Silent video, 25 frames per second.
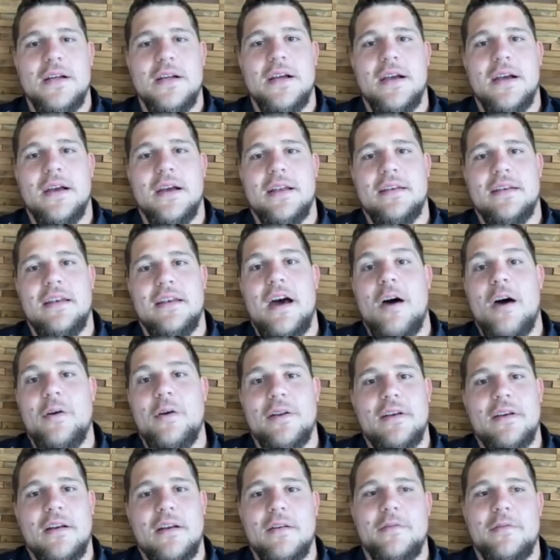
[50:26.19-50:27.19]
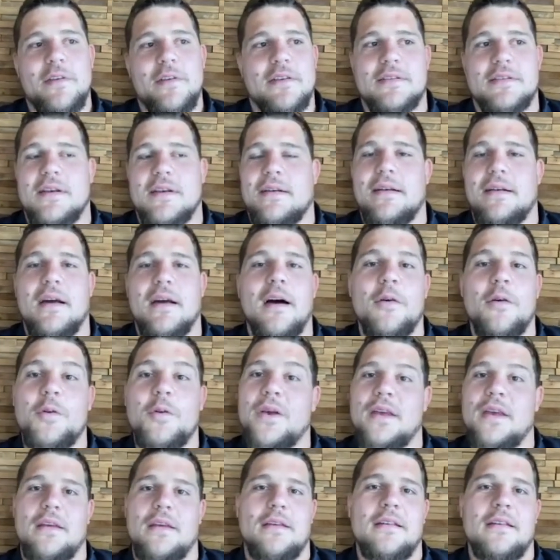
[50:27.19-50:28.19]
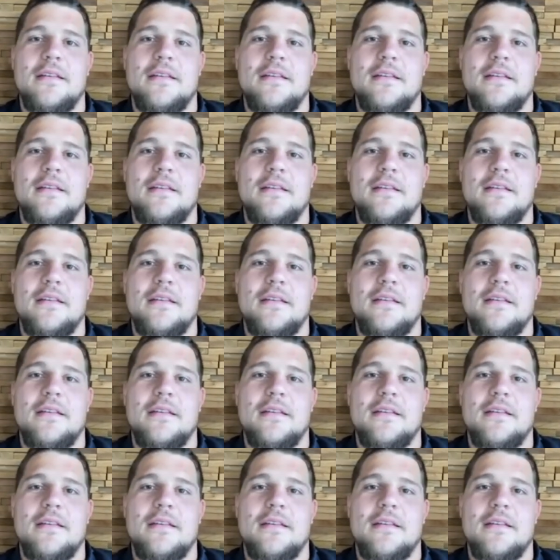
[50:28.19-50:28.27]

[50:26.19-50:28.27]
and now it kind of feels like now we